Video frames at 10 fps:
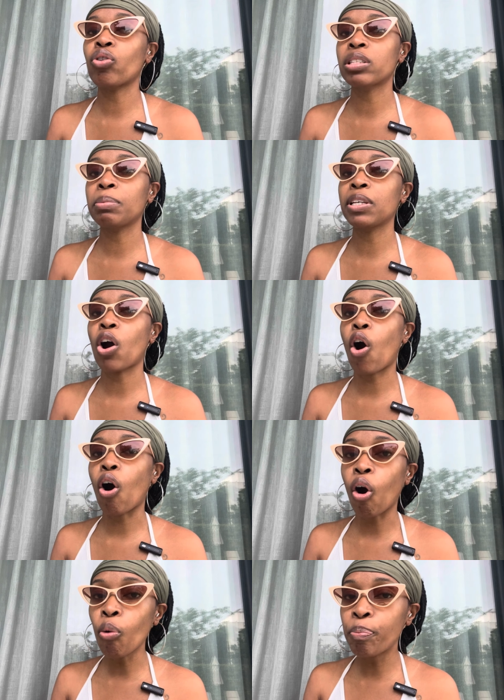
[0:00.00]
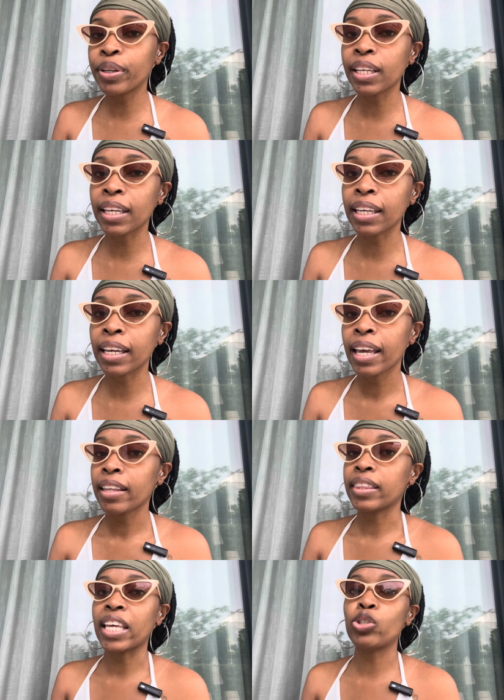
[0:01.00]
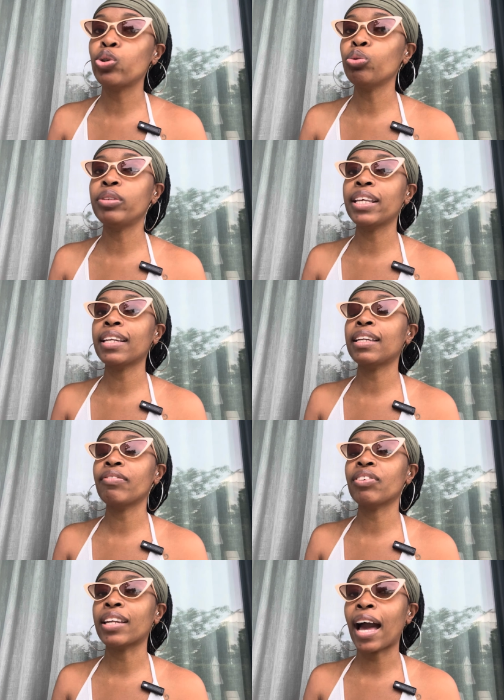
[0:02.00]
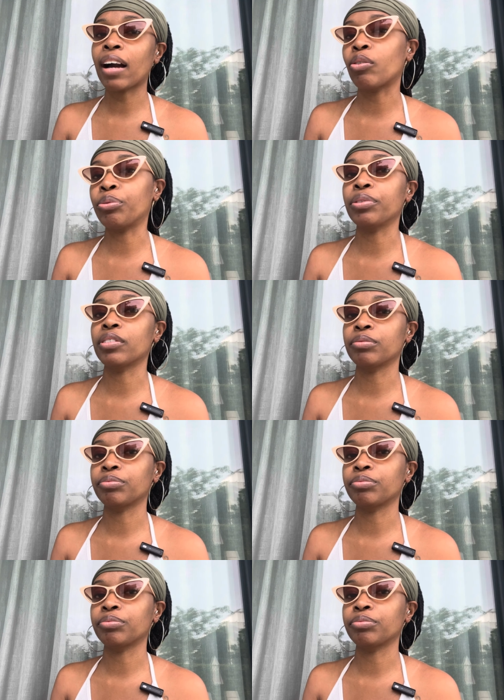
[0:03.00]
going to be opening that you didn't even knock on.